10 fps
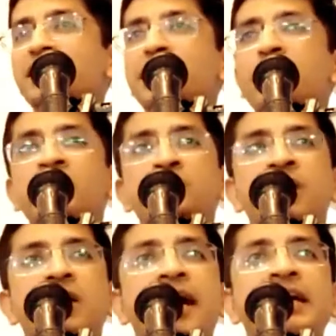devotees who
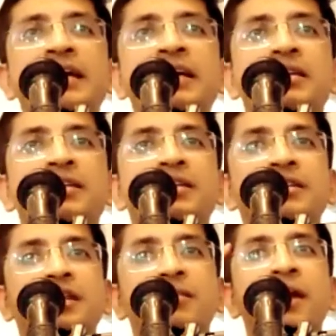are in IT,
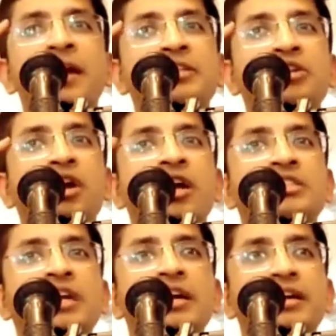the mind is already
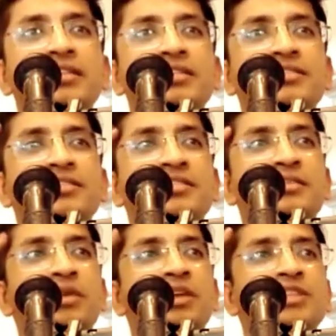starting.
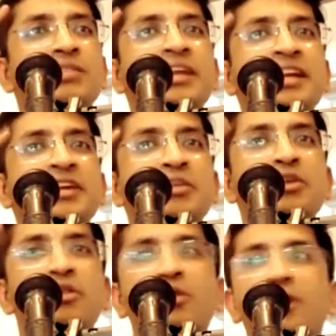What is the meeting
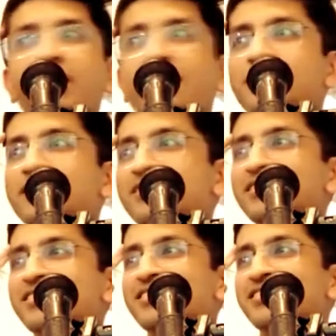tomorrow morning?
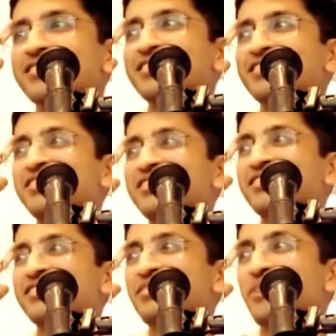
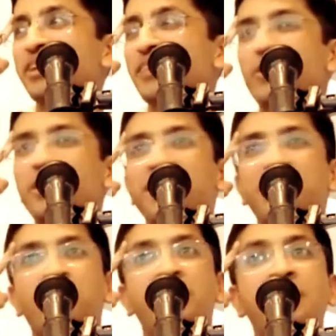What are
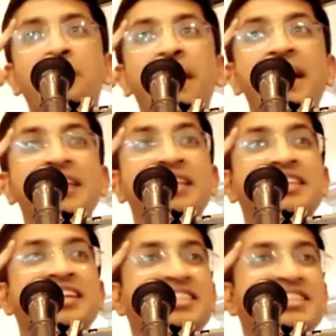the pending things
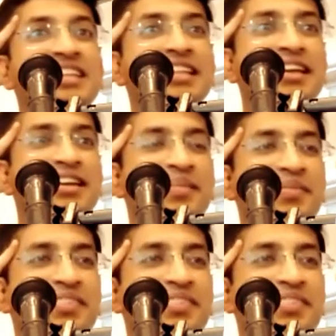that are still there?